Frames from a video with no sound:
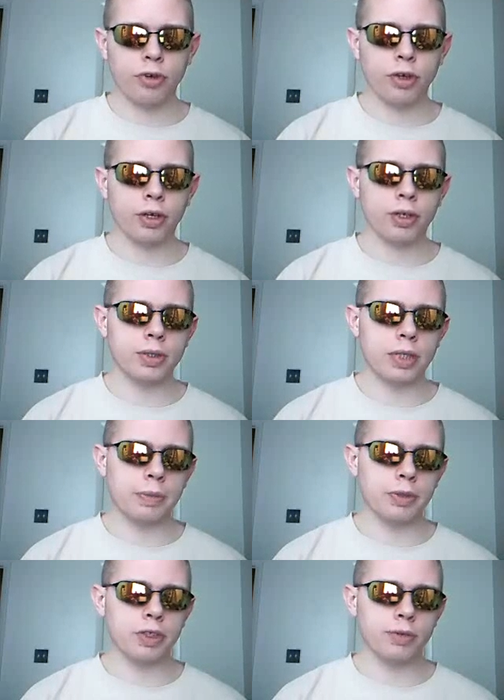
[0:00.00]
drawing on
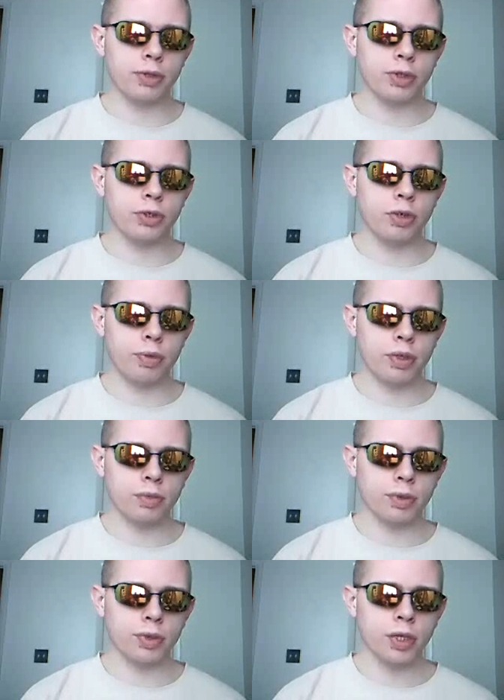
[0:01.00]
established evolutionary
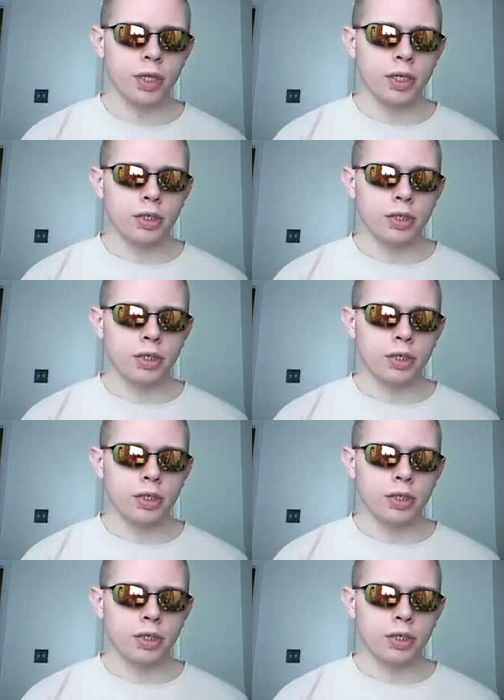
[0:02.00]
principles